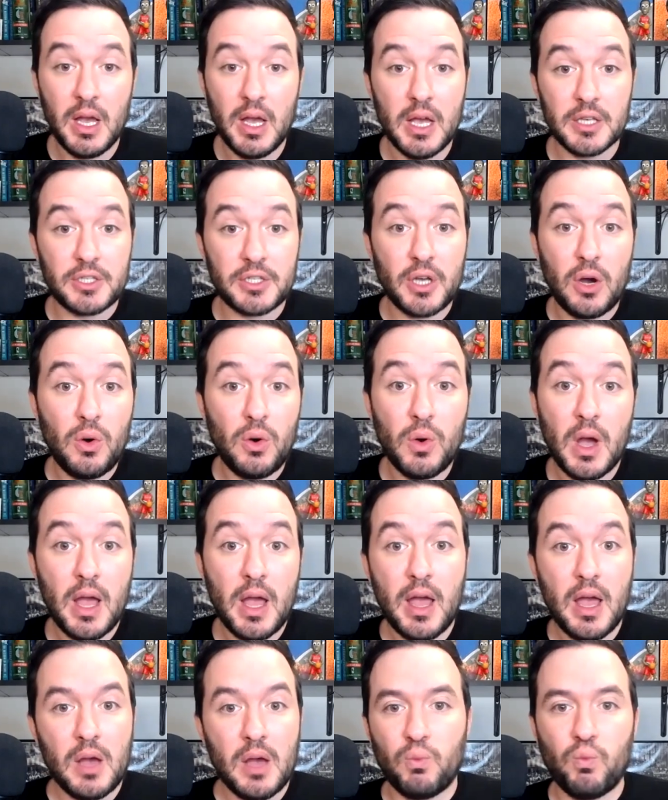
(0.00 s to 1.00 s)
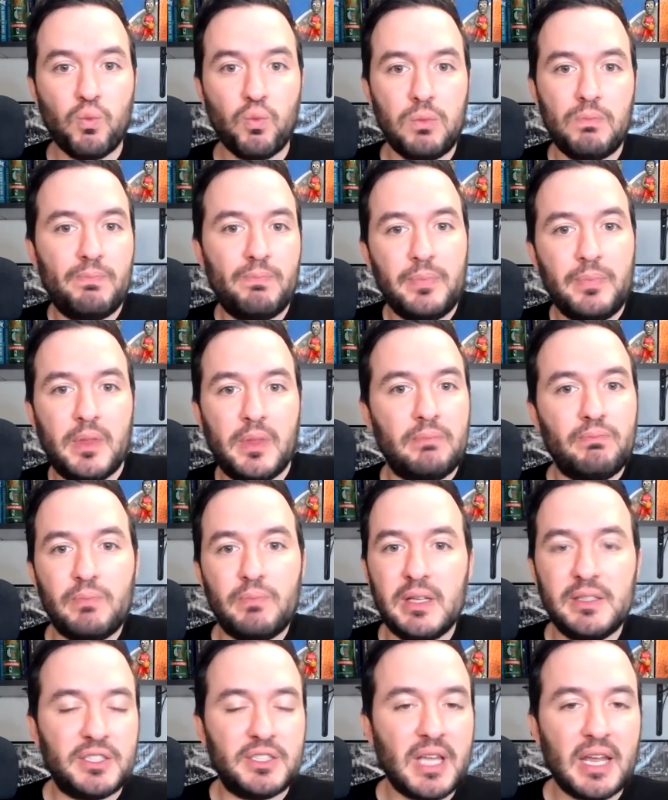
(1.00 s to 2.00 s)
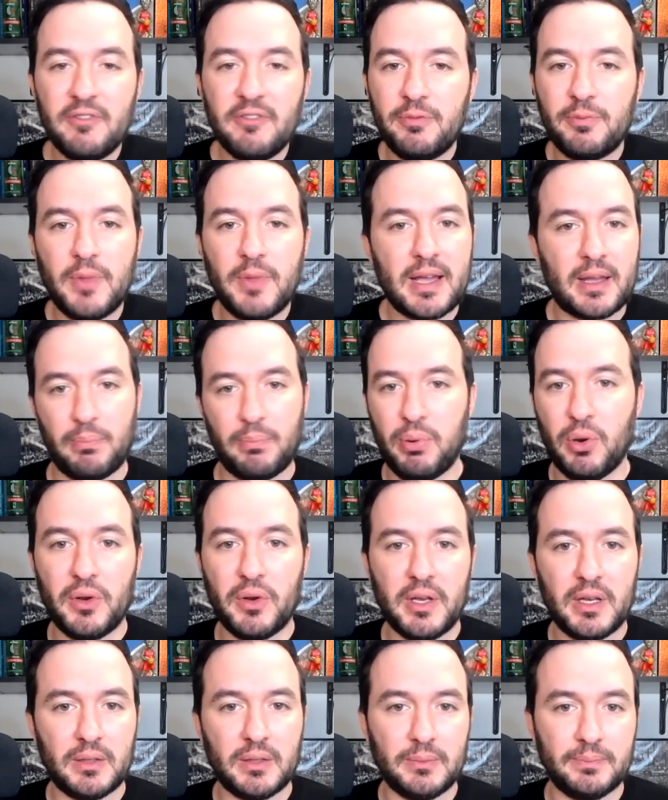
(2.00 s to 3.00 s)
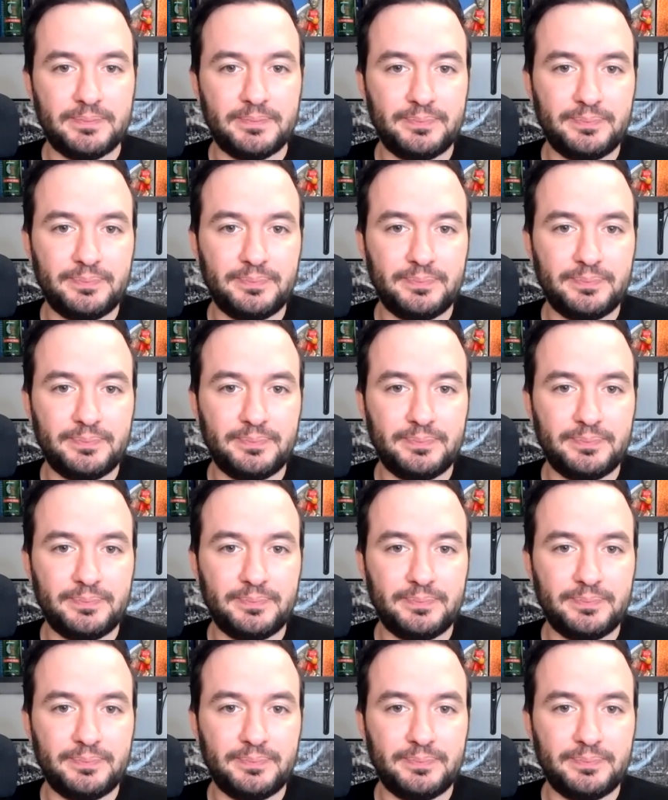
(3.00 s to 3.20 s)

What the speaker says: So instead of saying